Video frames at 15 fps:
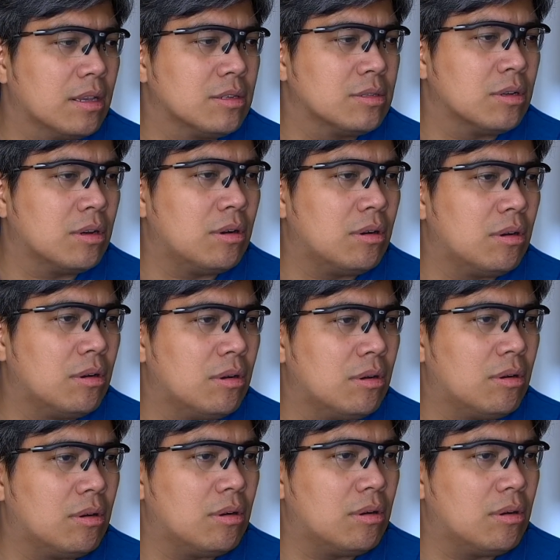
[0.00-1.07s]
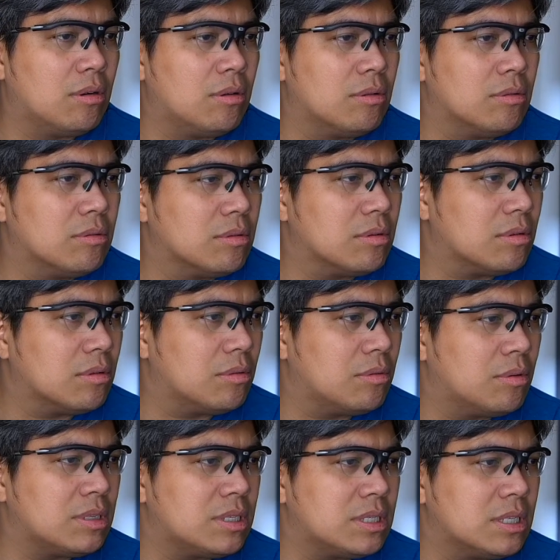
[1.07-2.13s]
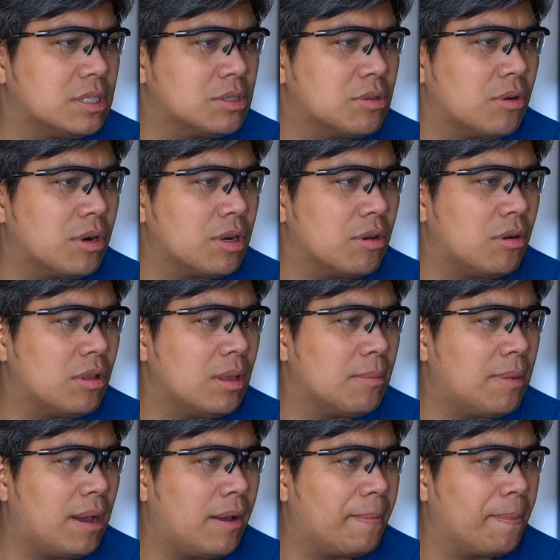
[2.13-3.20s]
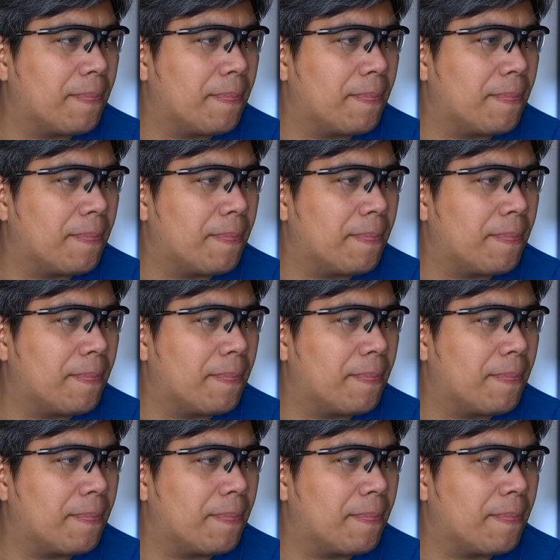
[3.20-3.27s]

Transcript: So what's the story all about?